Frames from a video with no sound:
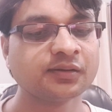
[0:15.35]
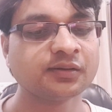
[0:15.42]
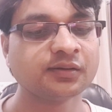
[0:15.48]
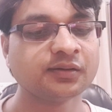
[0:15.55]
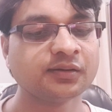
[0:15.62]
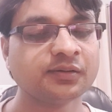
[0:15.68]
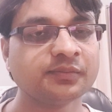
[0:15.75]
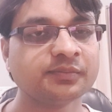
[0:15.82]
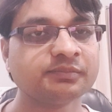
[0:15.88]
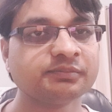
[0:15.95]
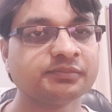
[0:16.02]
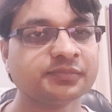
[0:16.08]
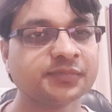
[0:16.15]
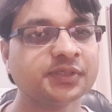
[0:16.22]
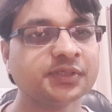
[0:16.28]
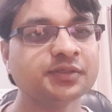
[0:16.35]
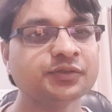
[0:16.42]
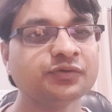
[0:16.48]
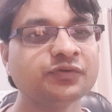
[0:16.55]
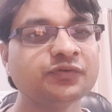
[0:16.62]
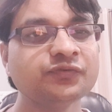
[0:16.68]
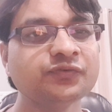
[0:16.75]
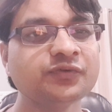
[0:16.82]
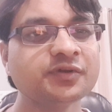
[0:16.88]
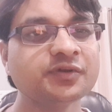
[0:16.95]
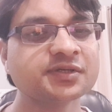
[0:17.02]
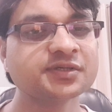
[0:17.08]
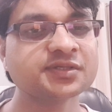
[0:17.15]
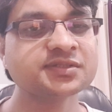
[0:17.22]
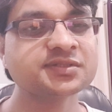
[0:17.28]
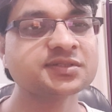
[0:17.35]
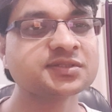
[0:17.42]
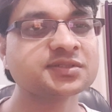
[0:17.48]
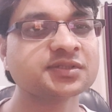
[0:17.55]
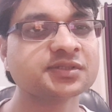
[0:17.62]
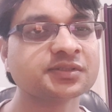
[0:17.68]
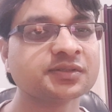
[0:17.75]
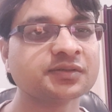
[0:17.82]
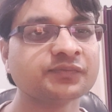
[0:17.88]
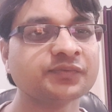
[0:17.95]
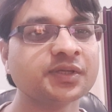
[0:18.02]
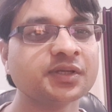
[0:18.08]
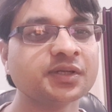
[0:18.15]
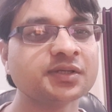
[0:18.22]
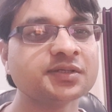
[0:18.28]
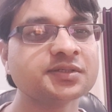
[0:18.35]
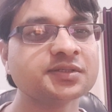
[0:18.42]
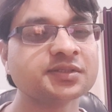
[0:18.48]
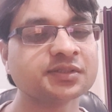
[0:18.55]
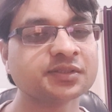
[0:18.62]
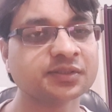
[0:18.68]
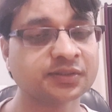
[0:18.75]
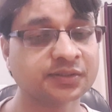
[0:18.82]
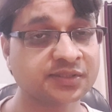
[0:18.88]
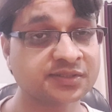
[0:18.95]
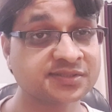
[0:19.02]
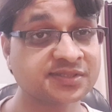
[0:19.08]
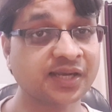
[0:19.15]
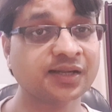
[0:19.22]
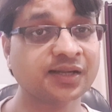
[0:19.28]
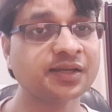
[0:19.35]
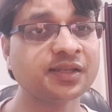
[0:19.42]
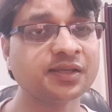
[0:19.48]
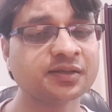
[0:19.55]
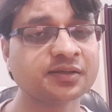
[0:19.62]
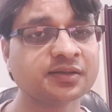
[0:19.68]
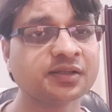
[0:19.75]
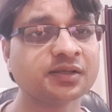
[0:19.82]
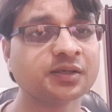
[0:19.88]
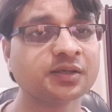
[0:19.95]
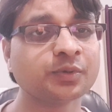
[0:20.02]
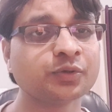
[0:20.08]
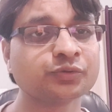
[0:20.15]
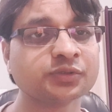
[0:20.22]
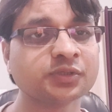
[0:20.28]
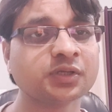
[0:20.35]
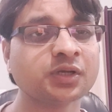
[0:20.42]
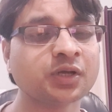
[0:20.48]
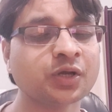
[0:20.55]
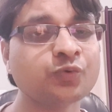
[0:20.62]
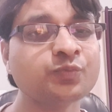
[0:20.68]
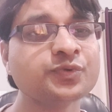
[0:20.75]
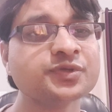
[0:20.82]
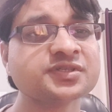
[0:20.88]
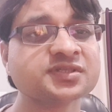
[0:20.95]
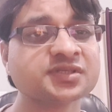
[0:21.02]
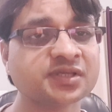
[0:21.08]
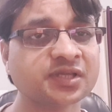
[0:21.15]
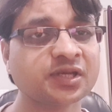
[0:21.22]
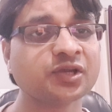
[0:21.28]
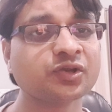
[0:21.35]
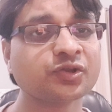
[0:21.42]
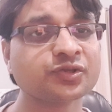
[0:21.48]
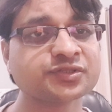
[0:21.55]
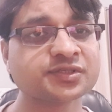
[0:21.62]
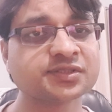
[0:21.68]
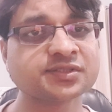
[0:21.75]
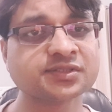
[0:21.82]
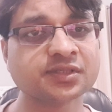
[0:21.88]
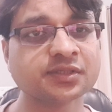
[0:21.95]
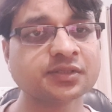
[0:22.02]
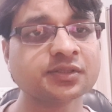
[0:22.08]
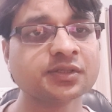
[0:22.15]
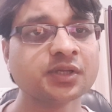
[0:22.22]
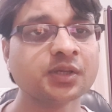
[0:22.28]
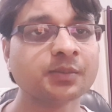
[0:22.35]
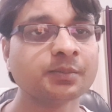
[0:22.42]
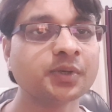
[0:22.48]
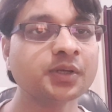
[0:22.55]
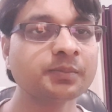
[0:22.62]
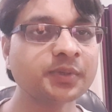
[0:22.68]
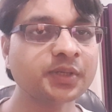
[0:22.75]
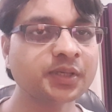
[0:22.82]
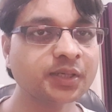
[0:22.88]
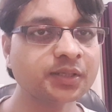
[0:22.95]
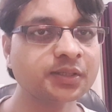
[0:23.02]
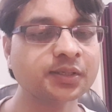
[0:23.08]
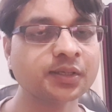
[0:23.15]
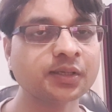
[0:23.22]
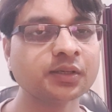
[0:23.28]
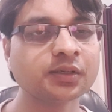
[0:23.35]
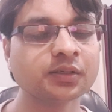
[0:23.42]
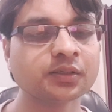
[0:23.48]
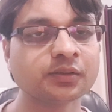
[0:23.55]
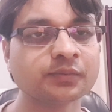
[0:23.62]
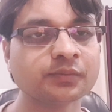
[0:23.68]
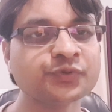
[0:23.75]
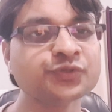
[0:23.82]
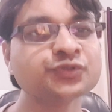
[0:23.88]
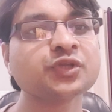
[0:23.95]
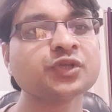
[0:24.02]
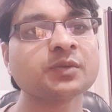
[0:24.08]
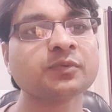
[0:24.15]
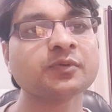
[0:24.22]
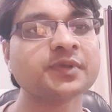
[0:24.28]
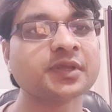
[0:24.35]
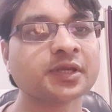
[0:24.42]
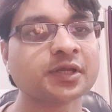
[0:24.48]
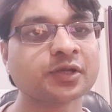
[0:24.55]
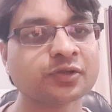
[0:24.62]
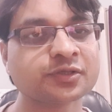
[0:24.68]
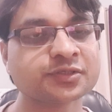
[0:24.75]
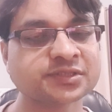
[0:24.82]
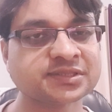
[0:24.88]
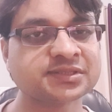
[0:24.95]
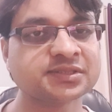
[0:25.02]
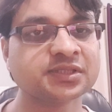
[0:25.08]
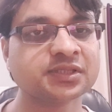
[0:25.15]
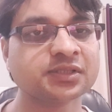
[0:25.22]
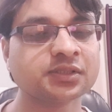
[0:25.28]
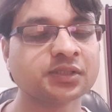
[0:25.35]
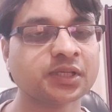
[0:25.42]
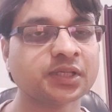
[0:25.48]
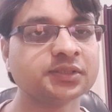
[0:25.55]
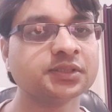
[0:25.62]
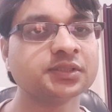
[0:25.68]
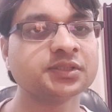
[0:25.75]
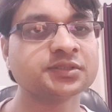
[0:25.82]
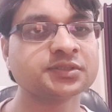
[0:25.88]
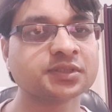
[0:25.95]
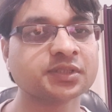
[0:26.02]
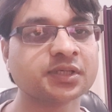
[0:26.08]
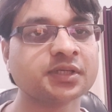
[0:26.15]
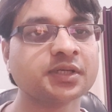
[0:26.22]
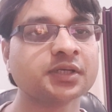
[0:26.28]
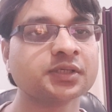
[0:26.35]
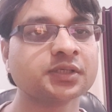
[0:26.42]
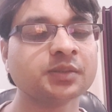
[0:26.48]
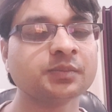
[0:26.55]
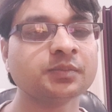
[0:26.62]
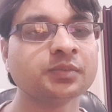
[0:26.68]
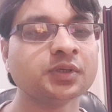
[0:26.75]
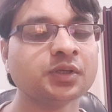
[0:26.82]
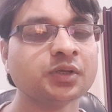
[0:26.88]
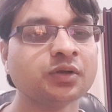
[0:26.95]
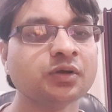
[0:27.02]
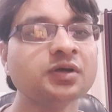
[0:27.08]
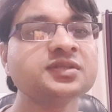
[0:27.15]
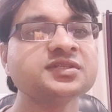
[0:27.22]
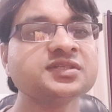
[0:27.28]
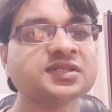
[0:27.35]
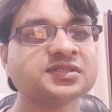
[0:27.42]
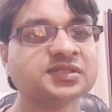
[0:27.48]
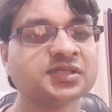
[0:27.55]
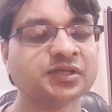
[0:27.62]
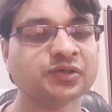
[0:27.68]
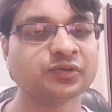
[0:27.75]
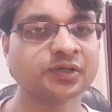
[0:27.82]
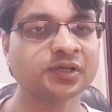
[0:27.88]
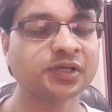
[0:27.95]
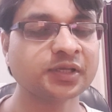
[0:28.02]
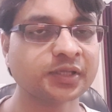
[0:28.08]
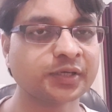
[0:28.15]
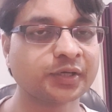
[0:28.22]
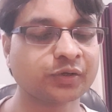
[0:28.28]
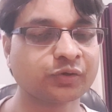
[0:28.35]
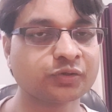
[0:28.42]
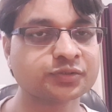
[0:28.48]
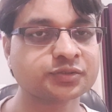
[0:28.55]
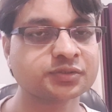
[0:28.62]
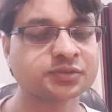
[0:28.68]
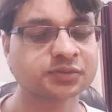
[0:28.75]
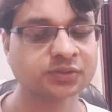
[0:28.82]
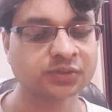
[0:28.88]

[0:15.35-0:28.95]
Uh, in tuning fork test, we can't exactly tell about the how much hearing loss is there, but we can tell which type of hearing loss is there. Either it's a conductive or sensory neural hearing loss.